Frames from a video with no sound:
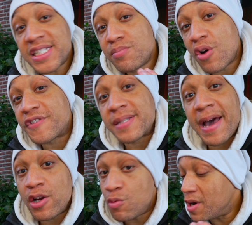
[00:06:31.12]
is more for
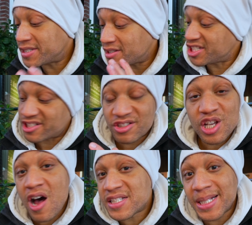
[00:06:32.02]
somebody who wants to just
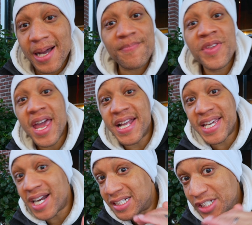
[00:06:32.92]
toss it up and
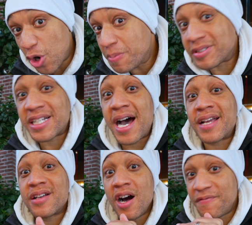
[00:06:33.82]
get a dope
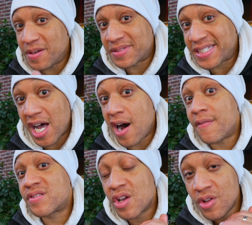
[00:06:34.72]
shot of
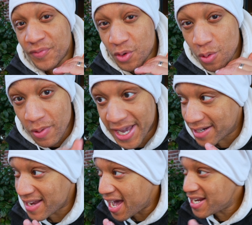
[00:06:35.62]
themselves
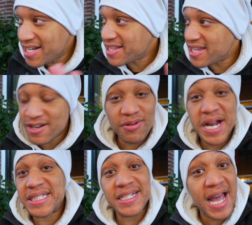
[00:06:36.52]
quick. Not anything
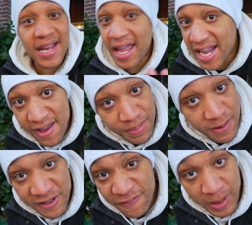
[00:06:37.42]
crazy, not like
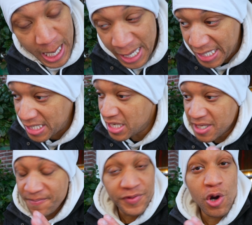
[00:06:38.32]
FPV flying,
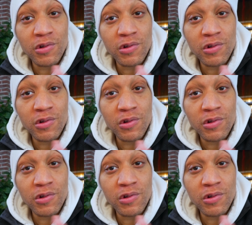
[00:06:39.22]
no